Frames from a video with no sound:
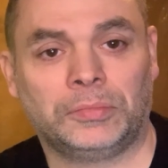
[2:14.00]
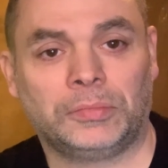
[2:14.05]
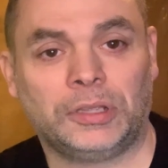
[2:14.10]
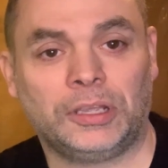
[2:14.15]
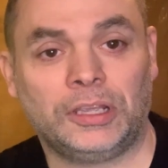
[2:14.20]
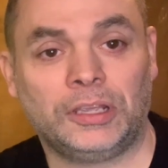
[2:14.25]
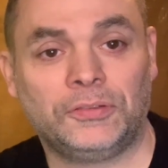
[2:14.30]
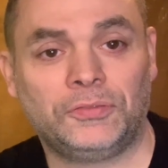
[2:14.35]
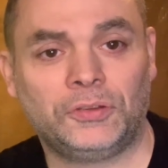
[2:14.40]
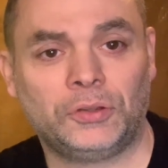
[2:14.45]

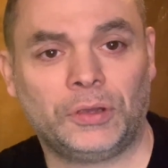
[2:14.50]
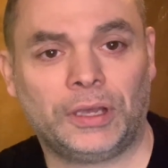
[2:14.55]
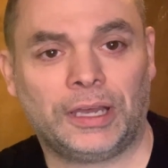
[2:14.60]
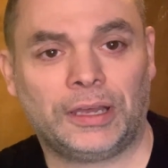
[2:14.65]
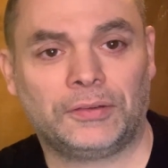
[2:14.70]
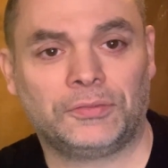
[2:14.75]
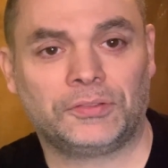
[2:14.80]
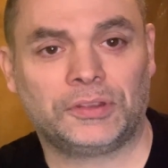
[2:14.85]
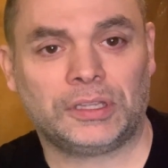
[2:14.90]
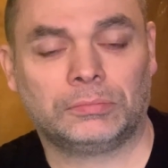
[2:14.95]
if you
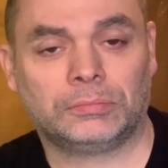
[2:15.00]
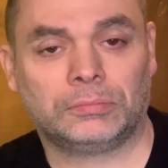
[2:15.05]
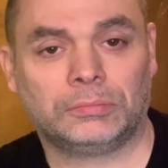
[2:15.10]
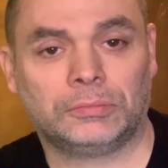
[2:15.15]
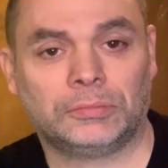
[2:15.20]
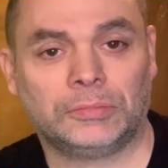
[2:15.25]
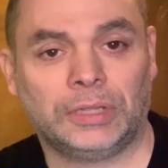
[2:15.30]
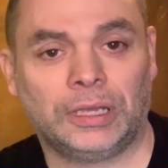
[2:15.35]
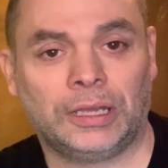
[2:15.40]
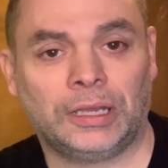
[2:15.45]
have
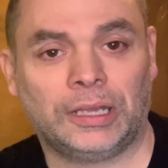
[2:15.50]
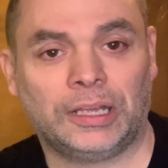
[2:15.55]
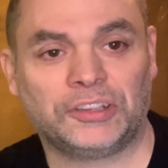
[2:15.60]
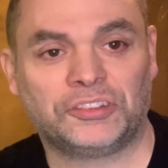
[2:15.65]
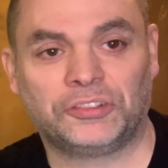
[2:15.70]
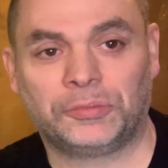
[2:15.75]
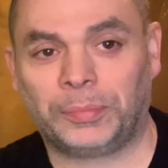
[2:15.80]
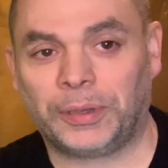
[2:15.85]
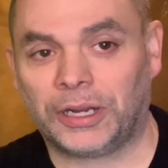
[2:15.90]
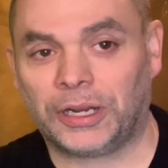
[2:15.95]
a
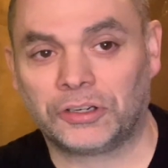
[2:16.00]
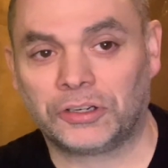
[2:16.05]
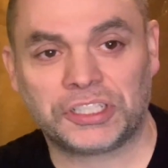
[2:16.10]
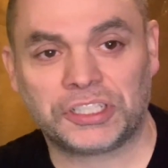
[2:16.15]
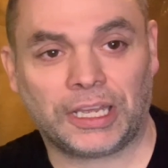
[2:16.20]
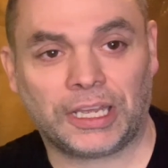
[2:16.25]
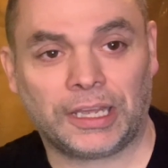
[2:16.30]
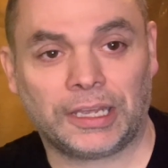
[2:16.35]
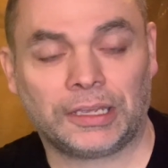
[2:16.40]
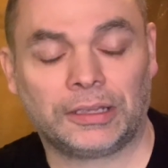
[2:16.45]
spare
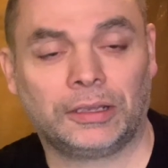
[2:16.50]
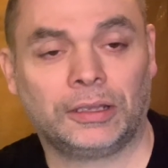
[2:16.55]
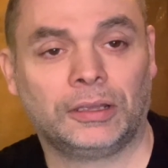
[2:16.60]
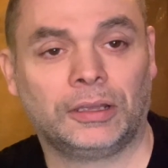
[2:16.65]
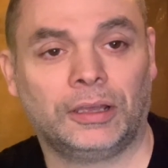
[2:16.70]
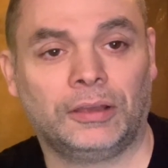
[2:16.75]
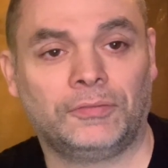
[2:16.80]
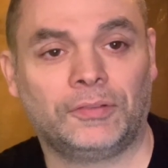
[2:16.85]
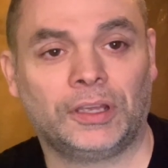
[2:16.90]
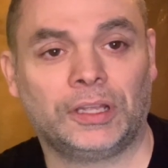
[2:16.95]
tank
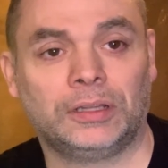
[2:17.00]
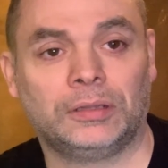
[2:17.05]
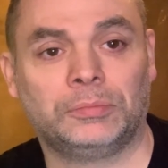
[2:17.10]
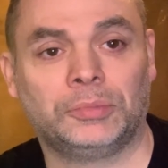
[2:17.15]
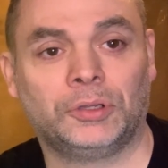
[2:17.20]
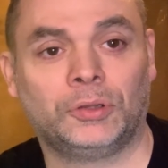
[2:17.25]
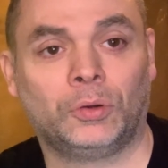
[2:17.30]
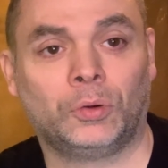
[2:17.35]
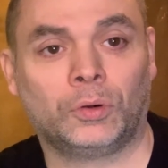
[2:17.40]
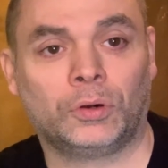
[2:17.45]

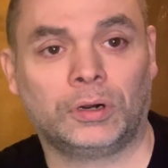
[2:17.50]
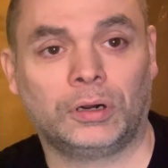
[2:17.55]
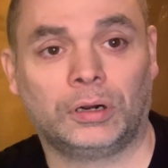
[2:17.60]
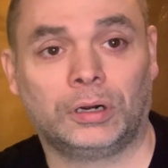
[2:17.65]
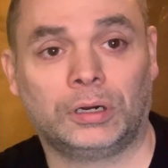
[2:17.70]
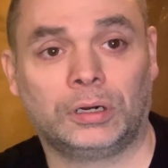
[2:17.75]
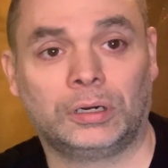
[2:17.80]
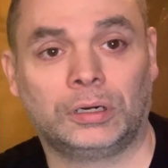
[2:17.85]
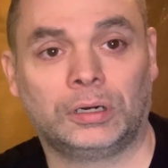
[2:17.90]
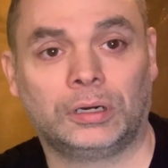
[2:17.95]
available,
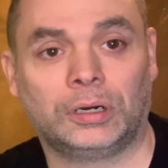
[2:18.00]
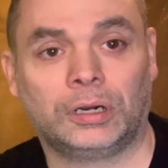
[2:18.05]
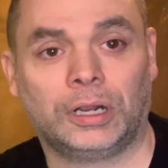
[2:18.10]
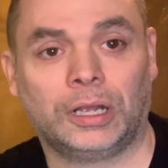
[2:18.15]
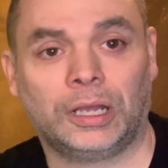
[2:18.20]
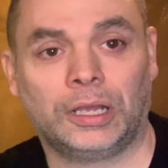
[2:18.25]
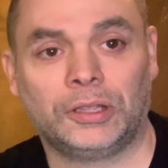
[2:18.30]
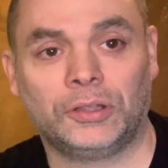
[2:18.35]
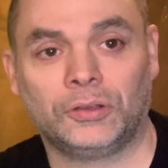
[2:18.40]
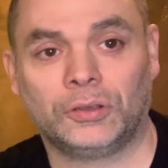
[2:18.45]
or
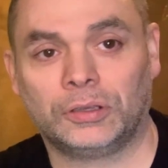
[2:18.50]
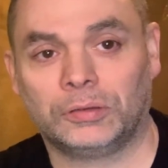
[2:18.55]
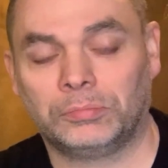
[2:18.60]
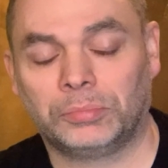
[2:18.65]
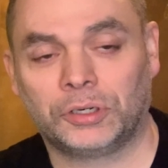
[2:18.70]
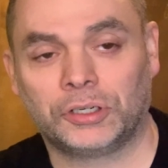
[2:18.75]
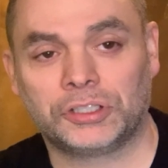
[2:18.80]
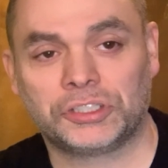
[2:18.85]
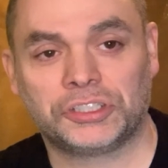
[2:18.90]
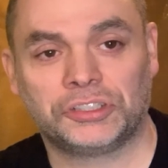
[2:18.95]
you can
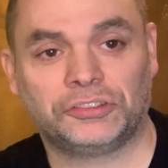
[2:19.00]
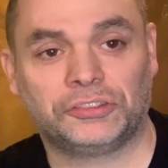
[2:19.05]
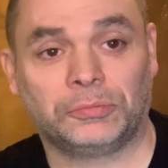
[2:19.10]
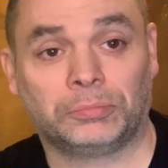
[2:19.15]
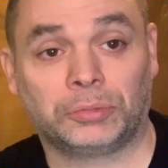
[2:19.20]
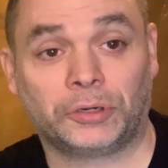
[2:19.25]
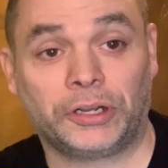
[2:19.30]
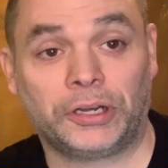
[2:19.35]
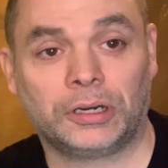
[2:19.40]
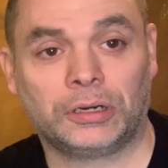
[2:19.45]
purchase a
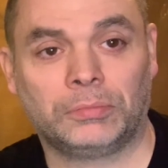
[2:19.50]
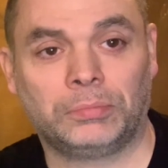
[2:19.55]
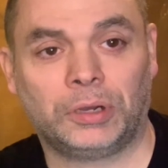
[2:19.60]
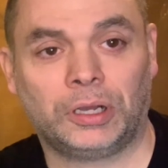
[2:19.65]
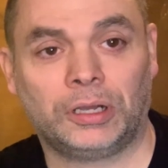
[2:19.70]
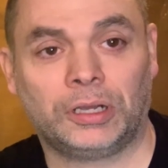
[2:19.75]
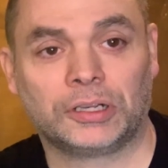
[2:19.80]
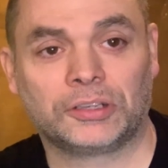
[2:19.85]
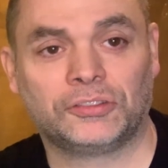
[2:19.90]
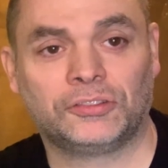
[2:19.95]
breeder
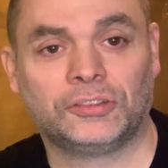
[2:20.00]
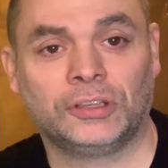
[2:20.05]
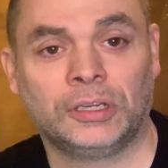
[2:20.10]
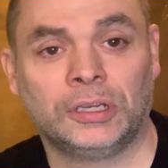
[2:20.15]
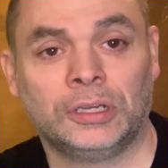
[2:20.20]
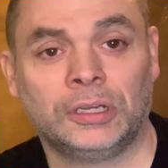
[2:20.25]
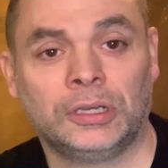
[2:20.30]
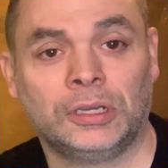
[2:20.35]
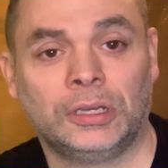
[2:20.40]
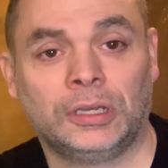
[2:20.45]
box,
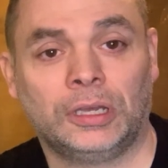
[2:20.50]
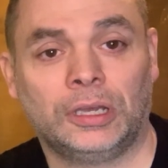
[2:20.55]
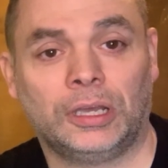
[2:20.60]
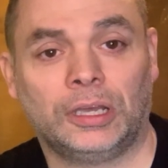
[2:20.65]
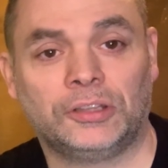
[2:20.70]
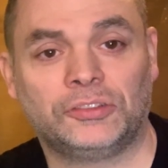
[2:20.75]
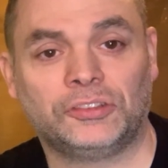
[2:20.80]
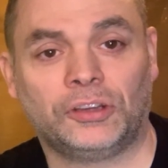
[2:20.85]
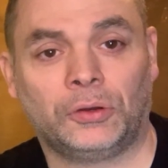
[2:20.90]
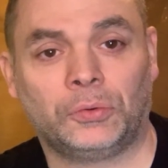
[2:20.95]

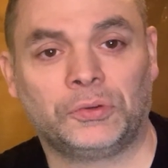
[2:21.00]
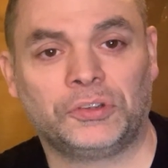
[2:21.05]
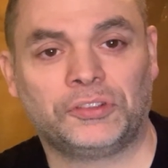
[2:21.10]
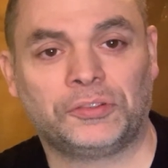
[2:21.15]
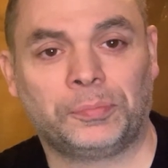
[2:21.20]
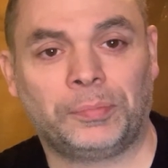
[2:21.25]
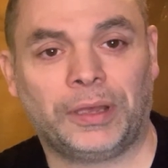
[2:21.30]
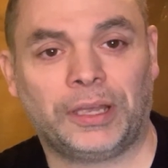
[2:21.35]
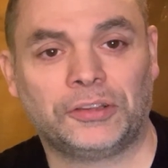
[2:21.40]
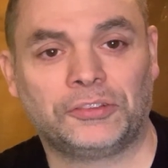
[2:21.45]
it's always
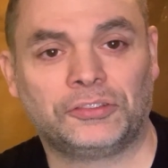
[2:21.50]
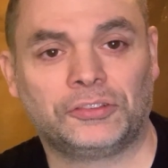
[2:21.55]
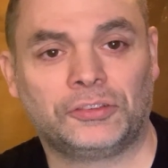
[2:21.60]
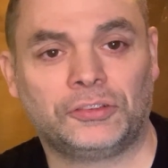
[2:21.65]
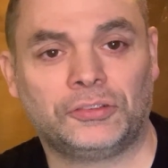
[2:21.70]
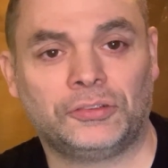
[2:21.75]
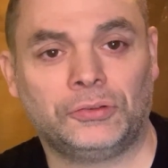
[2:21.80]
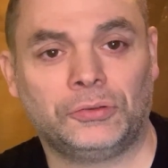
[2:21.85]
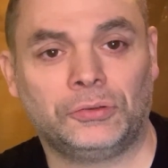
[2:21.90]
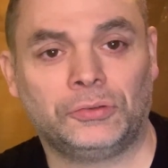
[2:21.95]
best
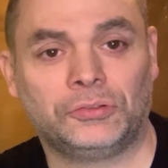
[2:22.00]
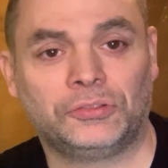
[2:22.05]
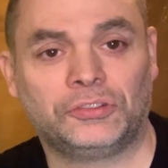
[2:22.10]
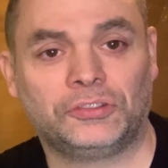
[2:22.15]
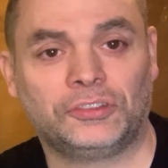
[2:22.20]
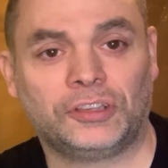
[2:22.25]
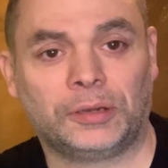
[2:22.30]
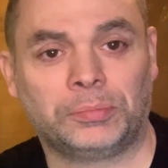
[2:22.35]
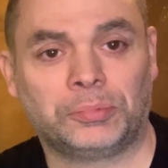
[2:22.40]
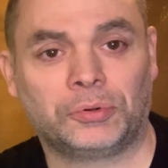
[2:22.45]
to
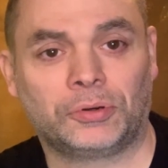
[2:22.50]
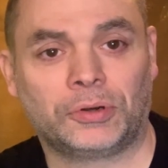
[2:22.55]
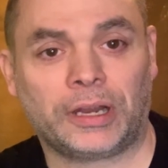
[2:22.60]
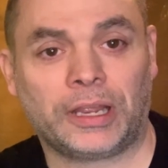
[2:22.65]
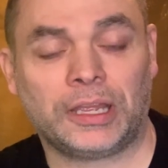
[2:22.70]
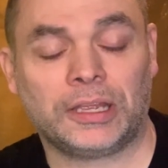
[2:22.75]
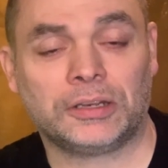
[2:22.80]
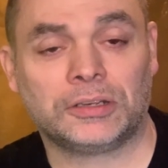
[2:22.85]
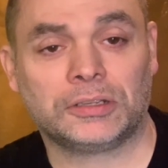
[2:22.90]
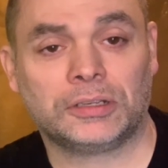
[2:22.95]
separate